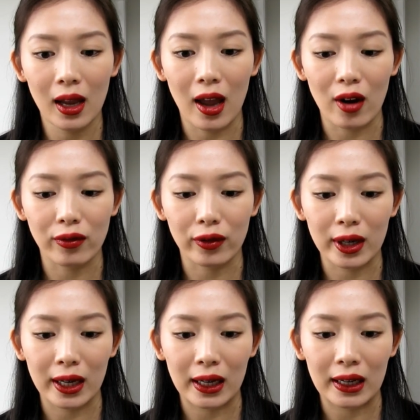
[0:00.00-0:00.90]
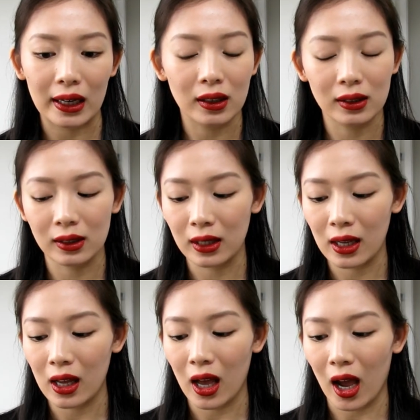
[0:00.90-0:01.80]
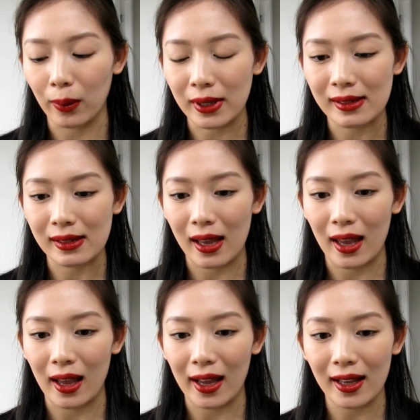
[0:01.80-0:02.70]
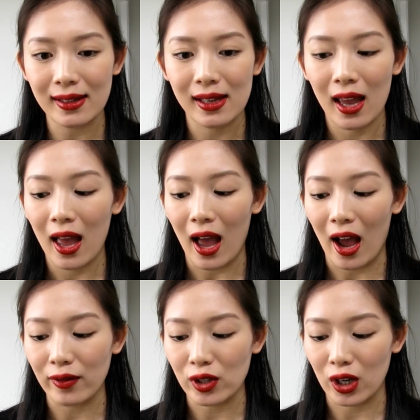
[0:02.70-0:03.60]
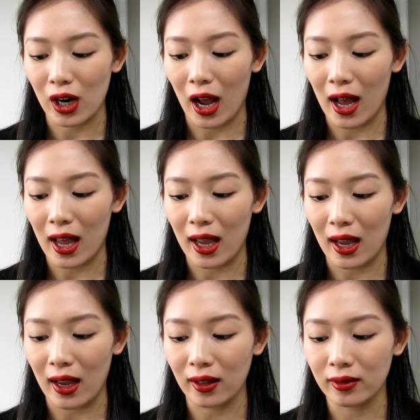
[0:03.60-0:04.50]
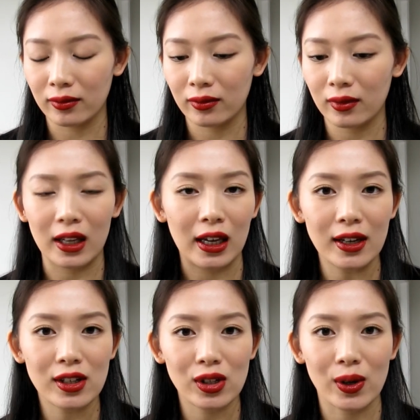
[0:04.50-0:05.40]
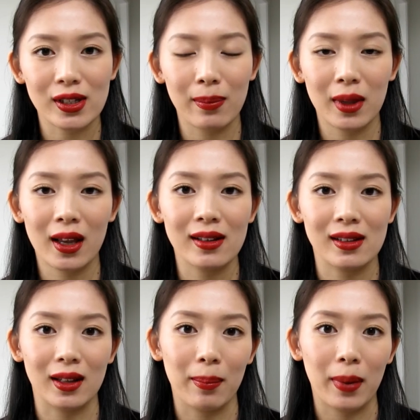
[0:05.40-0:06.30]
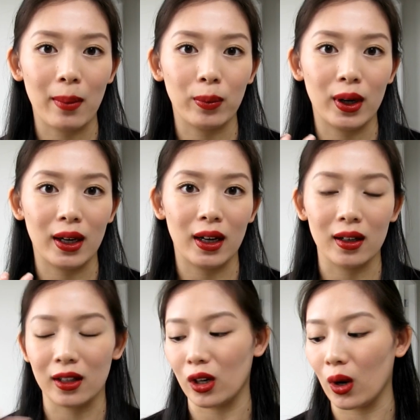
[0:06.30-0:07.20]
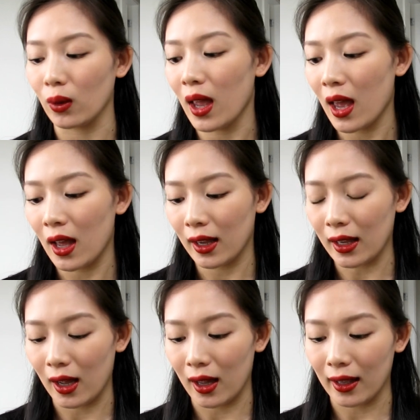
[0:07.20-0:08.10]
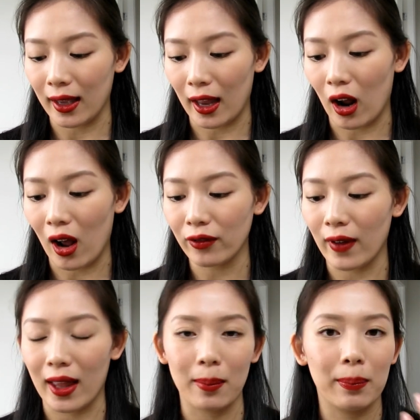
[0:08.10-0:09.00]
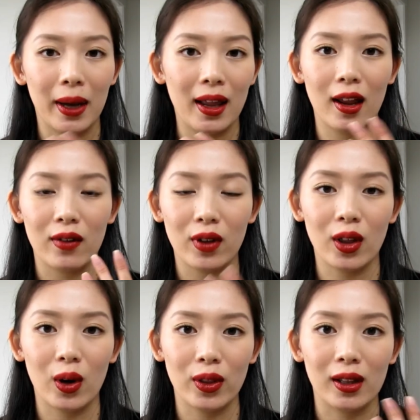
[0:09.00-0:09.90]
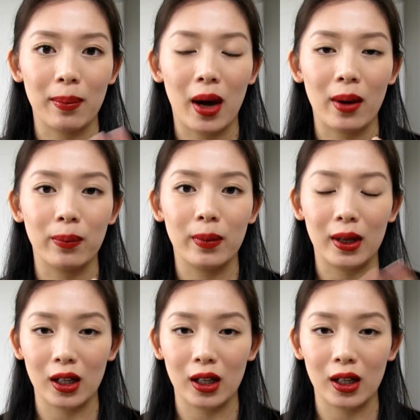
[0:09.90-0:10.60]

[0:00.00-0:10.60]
every, I would say, I guess after I eat or something, because the lip balm would, you know, uh, get off. And but even though the lip balm